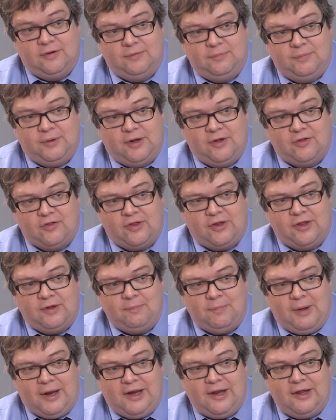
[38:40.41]
Because I think
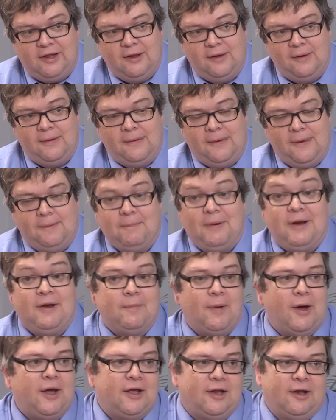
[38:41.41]
many of my